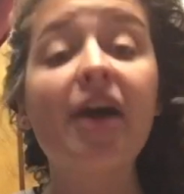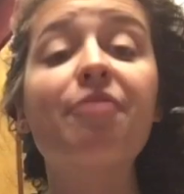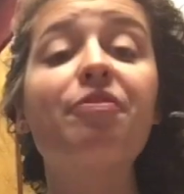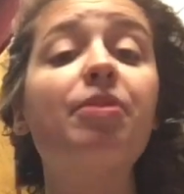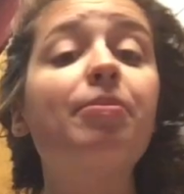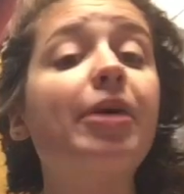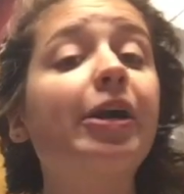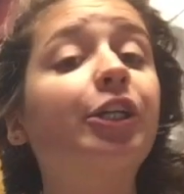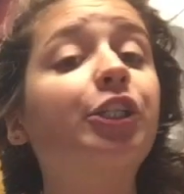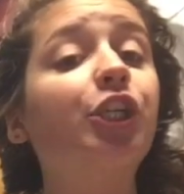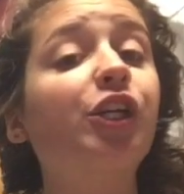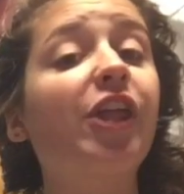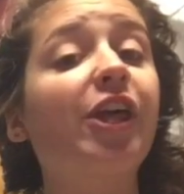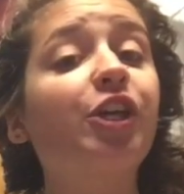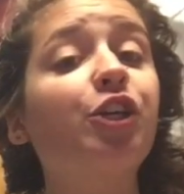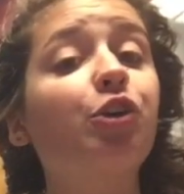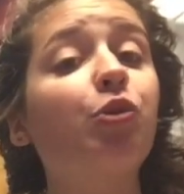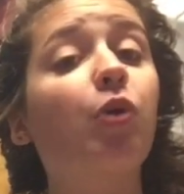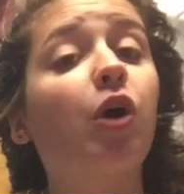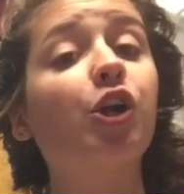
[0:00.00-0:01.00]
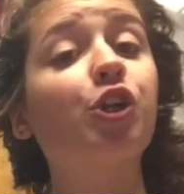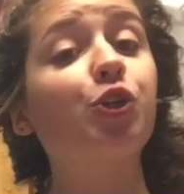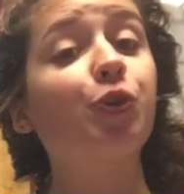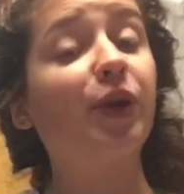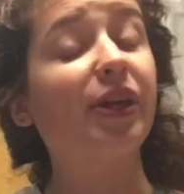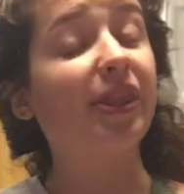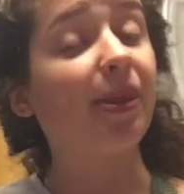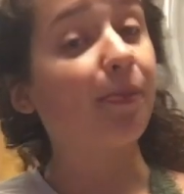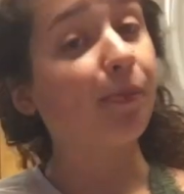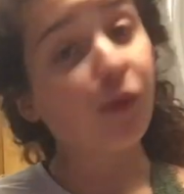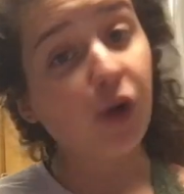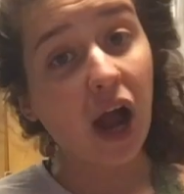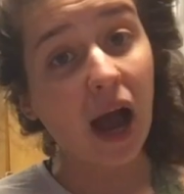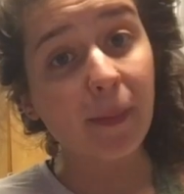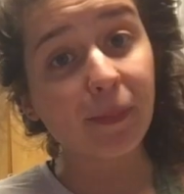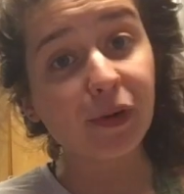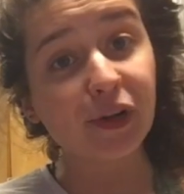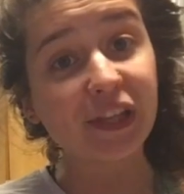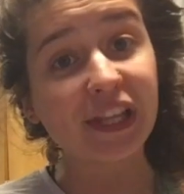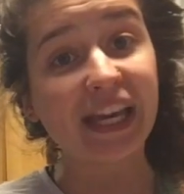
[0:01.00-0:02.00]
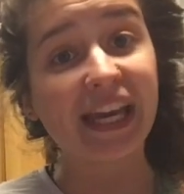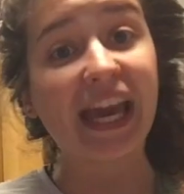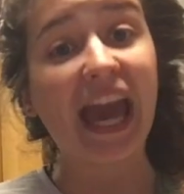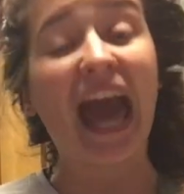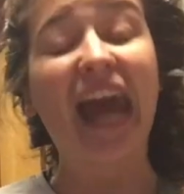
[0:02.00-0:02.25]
they make sure that you are doing them properly,